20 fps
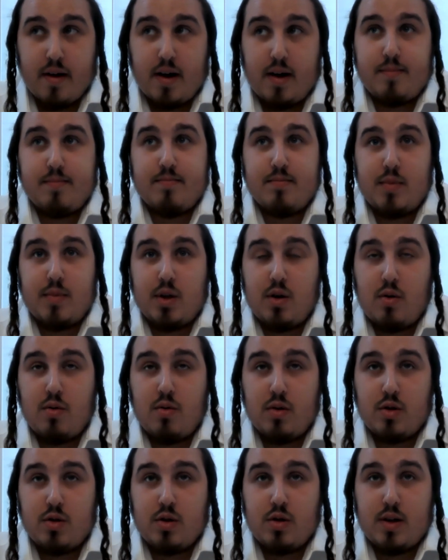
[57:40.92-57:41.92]

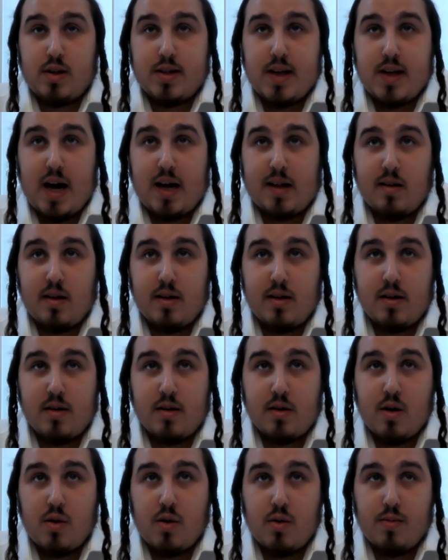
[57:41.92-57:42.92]
exactly a
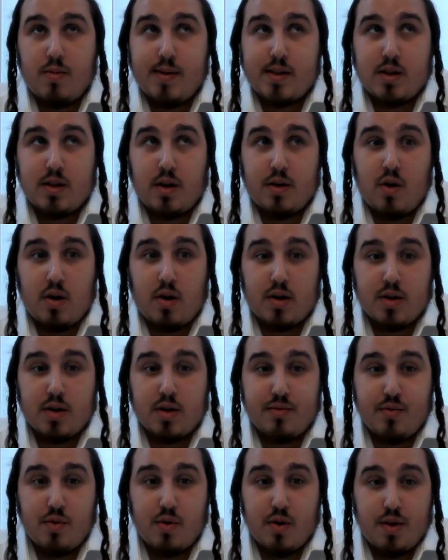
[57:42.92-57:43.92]
year ago, it's on
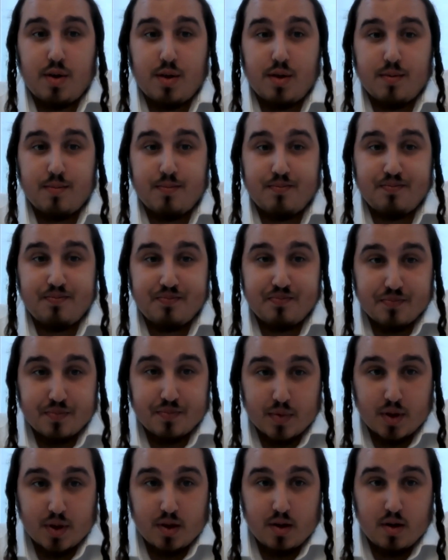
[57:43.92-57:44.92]
August 4th,
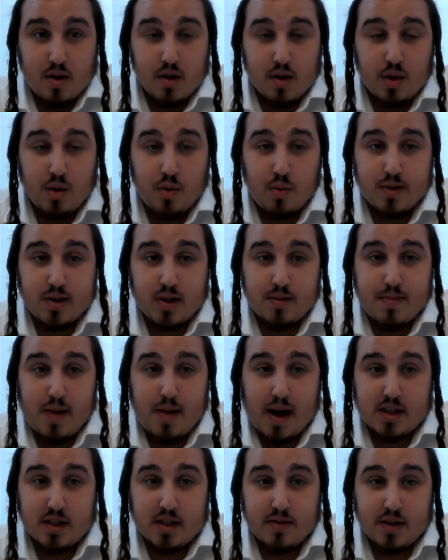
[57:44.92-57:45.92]
there was this
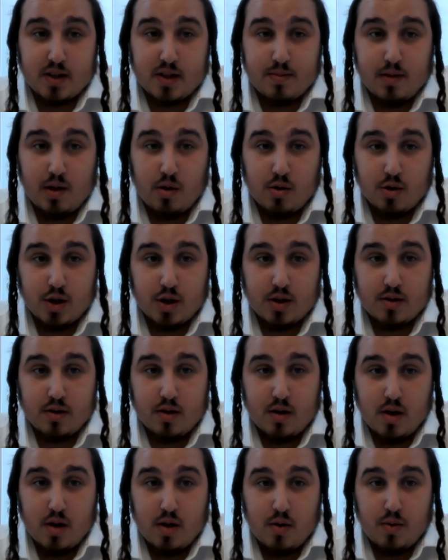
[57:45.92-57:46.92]
massive explosion
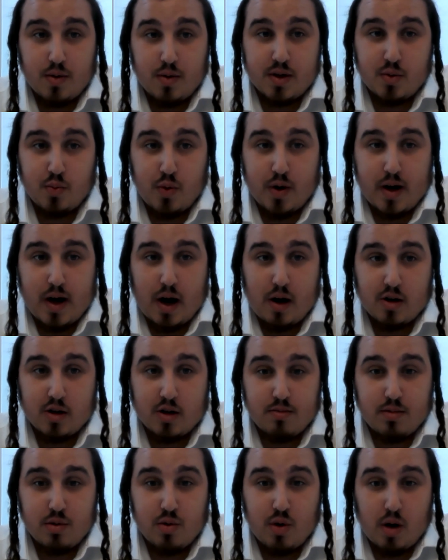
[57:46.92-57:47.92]
where this
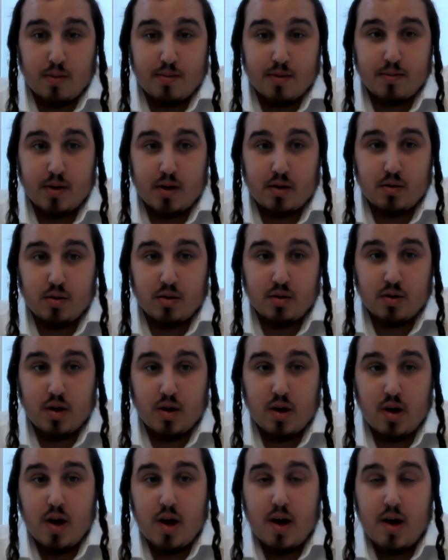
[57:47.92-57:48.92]
warehouse blew up in Beirut,
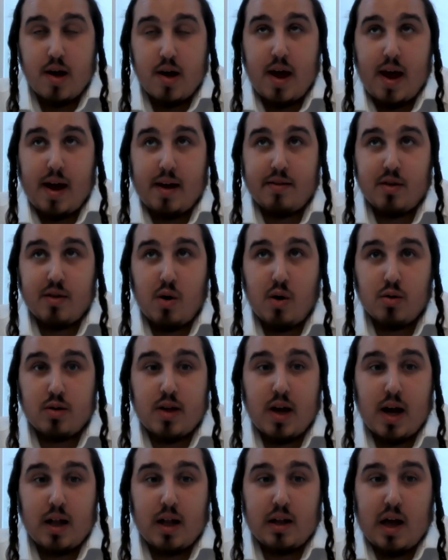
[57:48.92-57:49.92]
and the
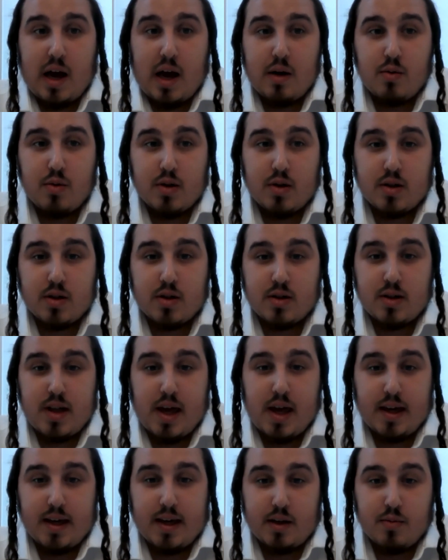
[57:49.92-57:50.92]
hotel I was
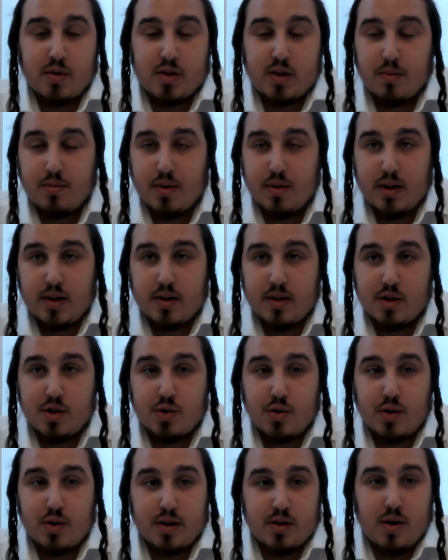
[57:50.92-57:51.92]
staying in was completely
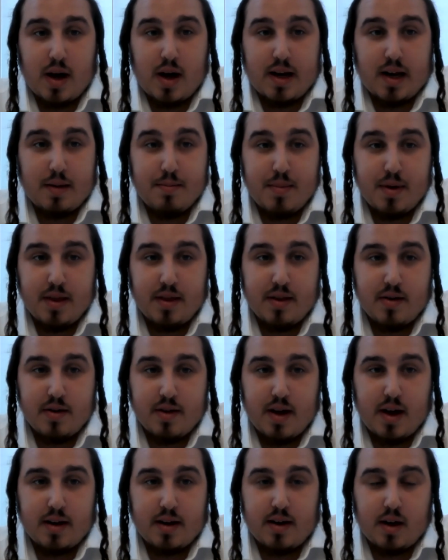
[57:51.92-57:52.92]
destroyed. So had I been there
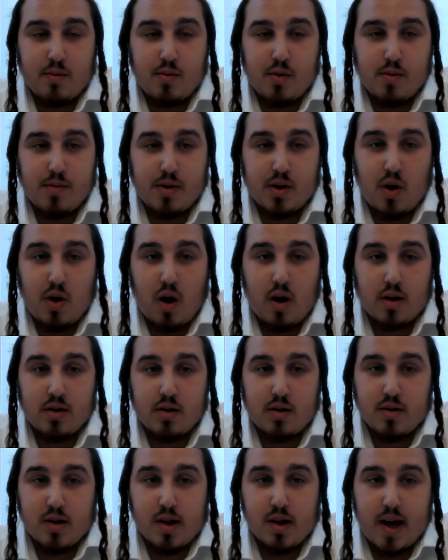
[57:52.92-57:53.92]
then, I wouldn't be talking
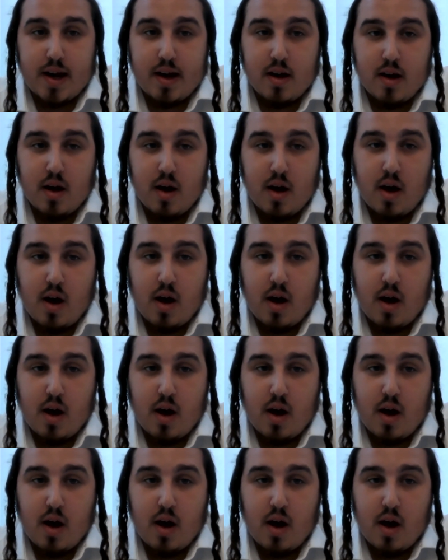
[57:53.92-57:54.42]
to you today.